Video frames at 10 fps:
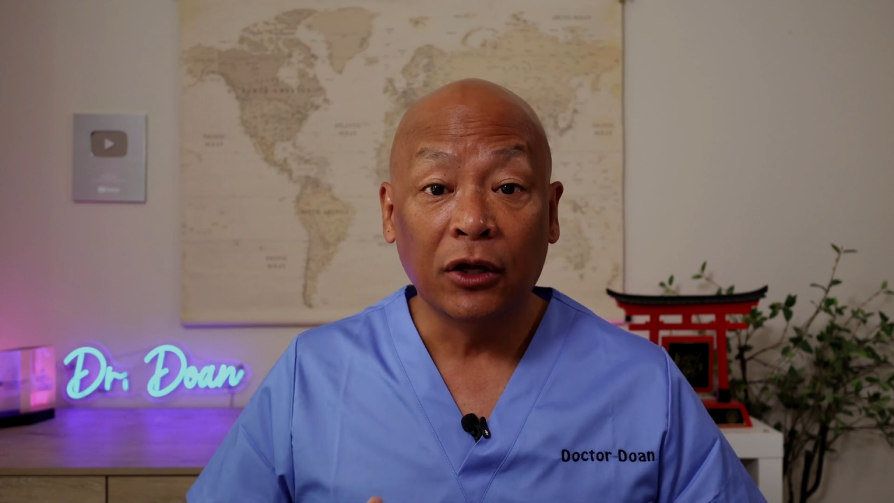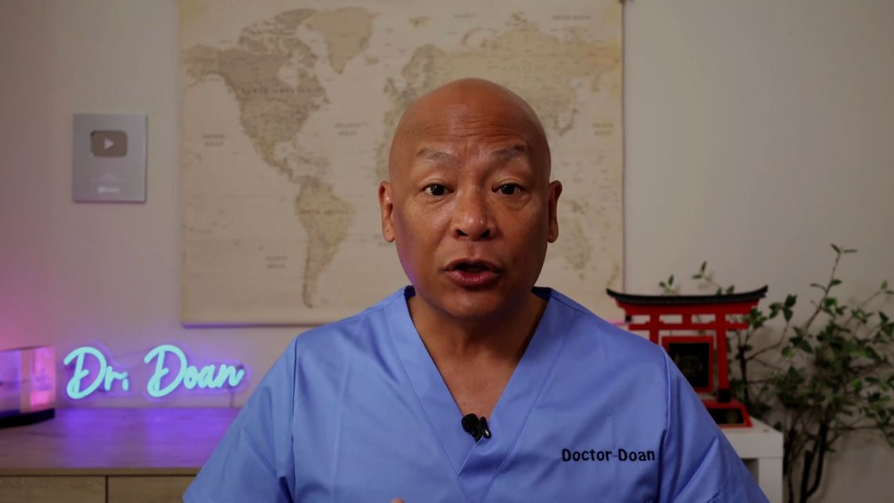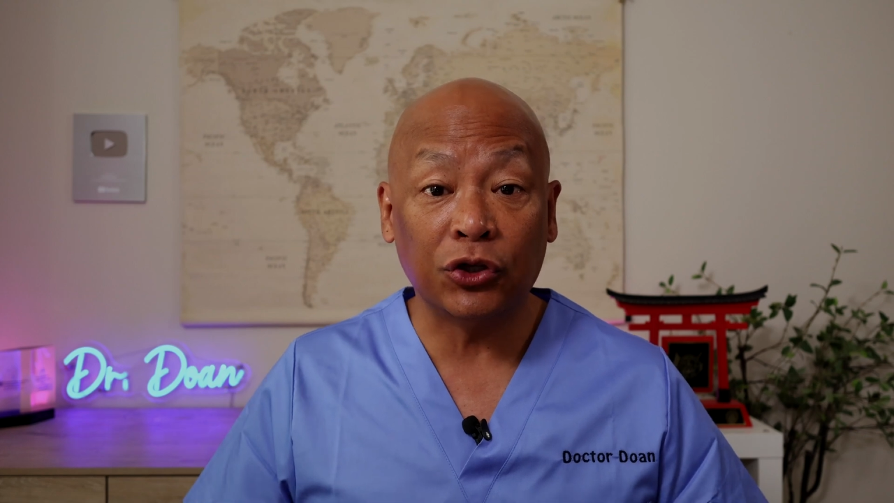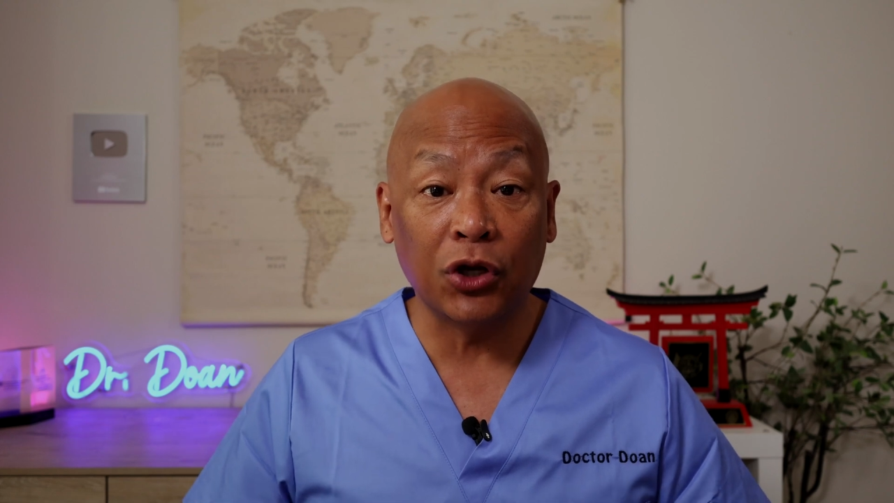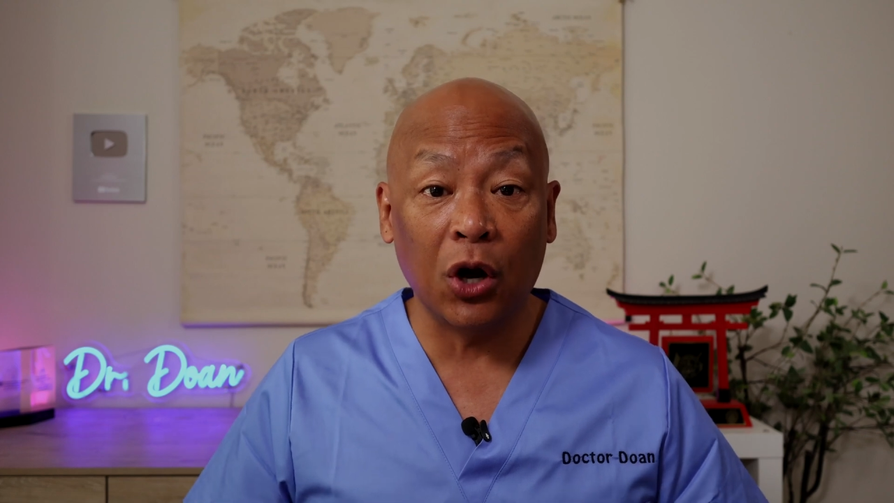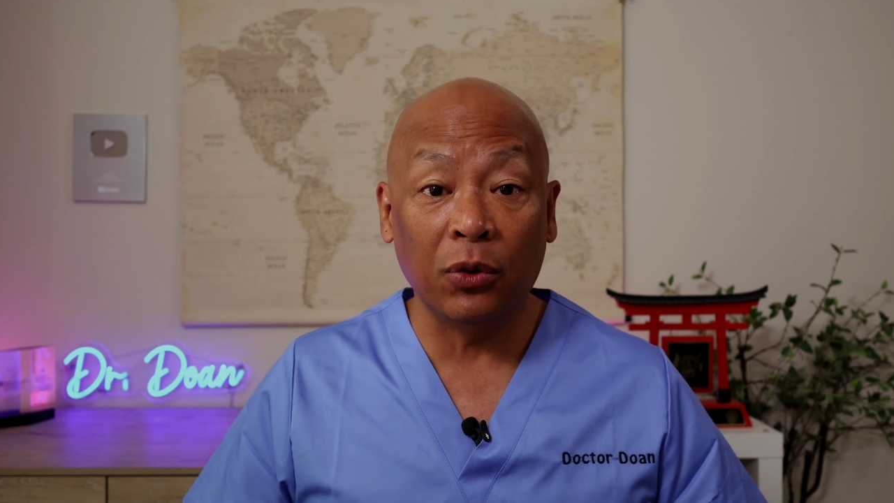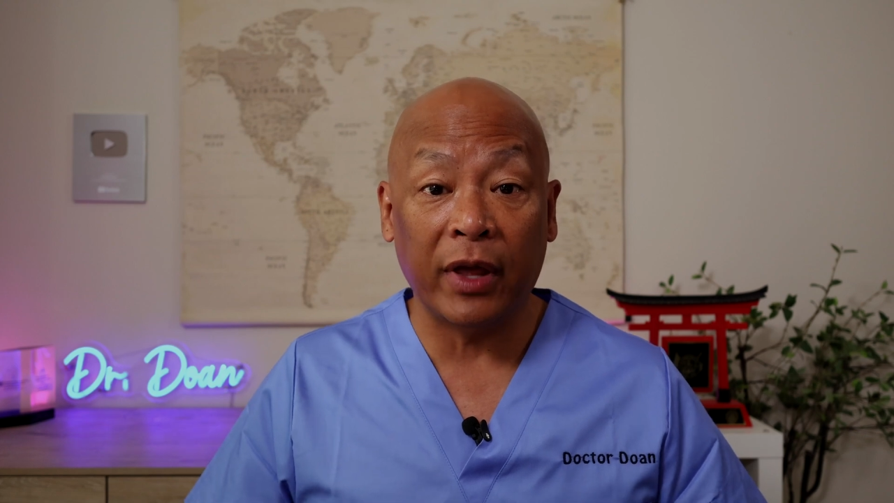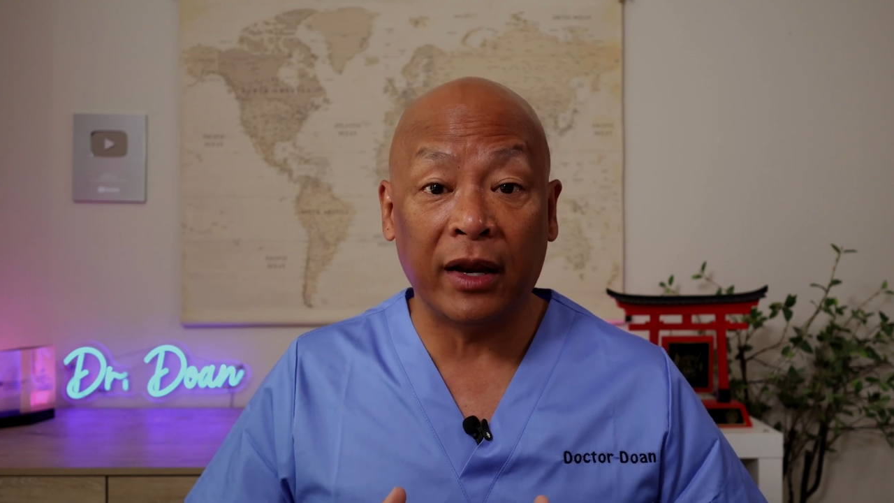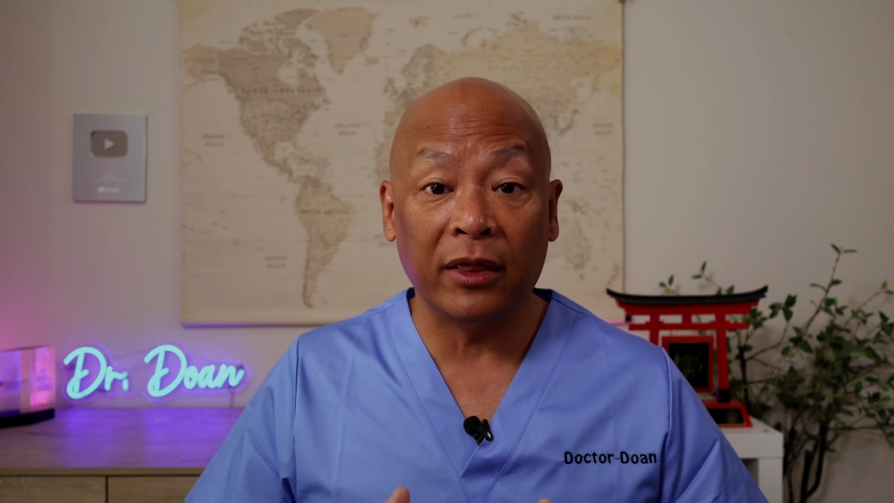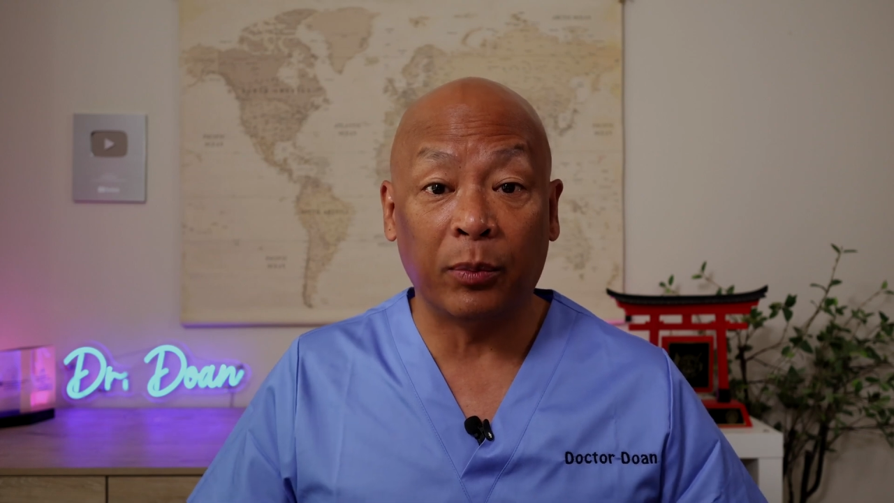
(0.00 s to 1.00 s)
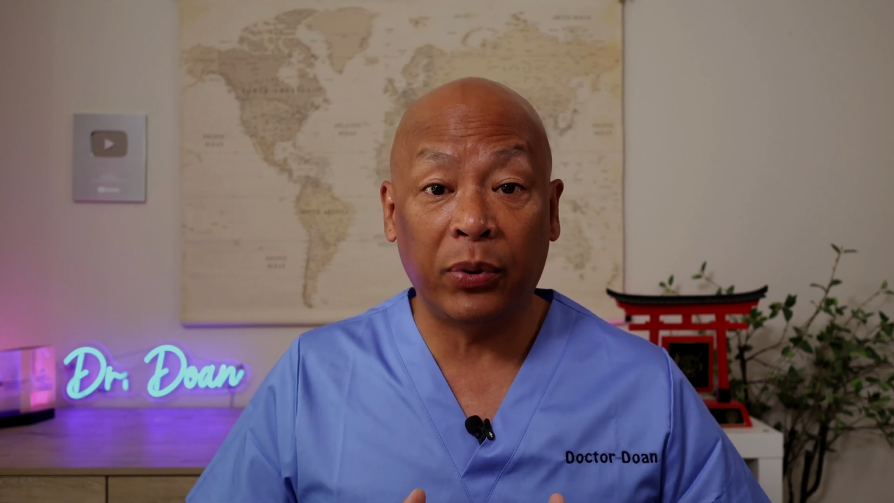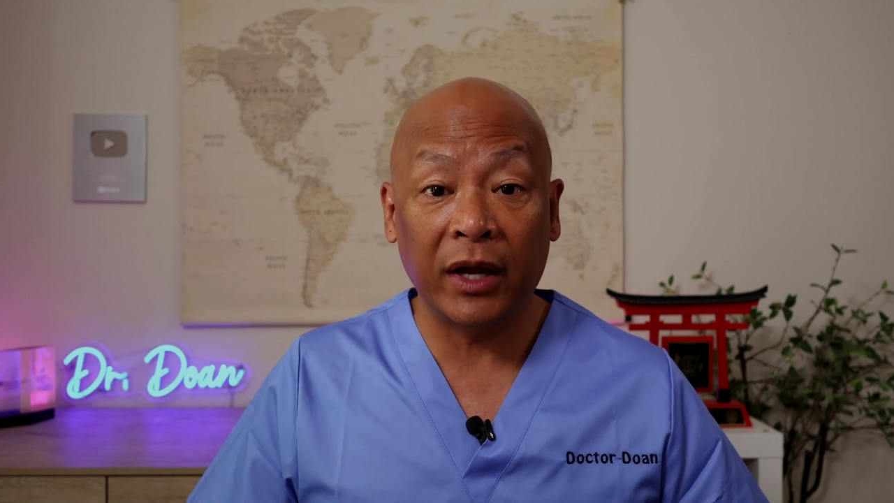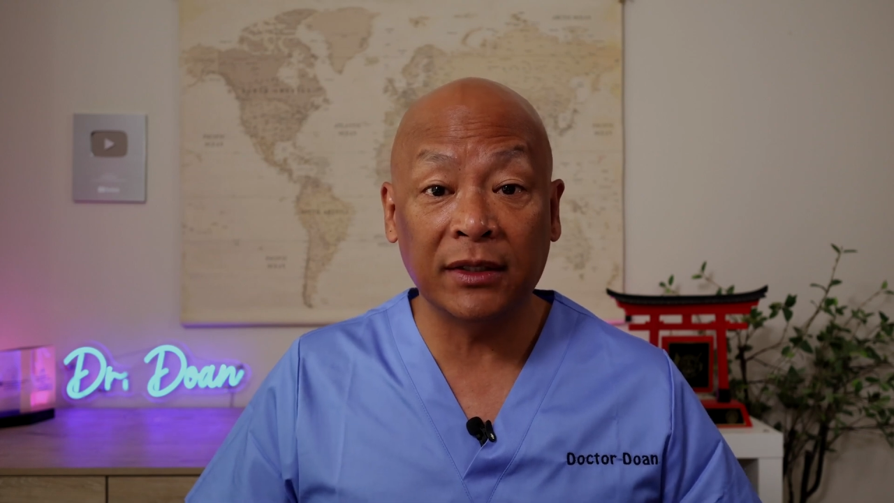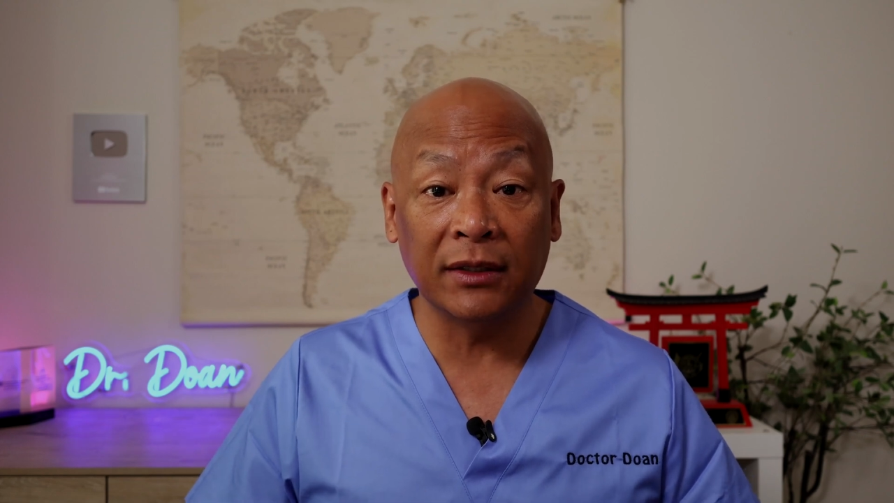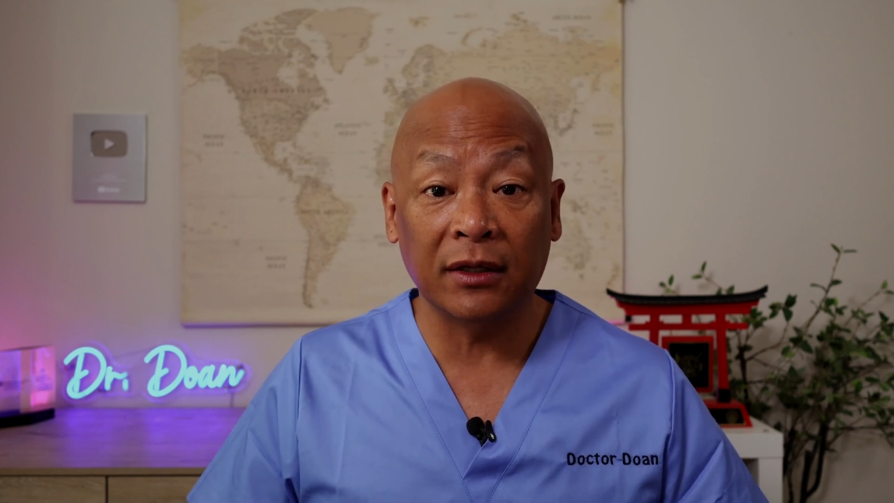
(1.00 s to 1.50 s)
to show that in the
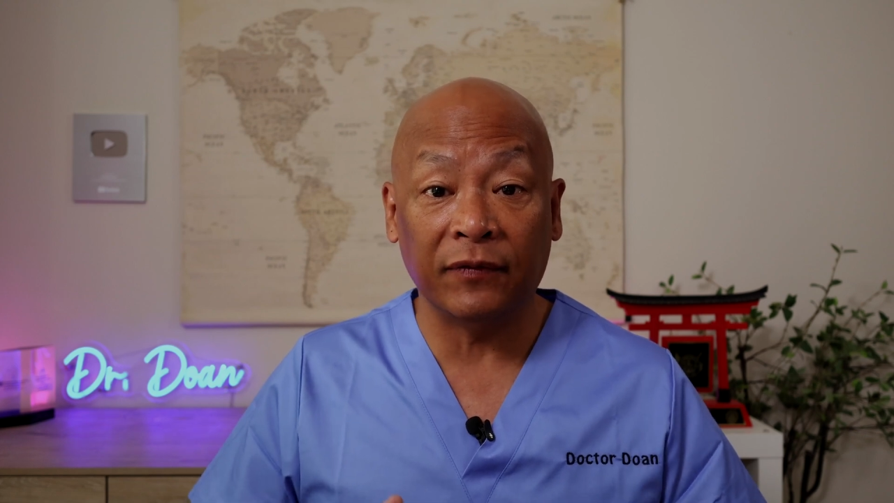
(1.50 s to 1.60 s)
presence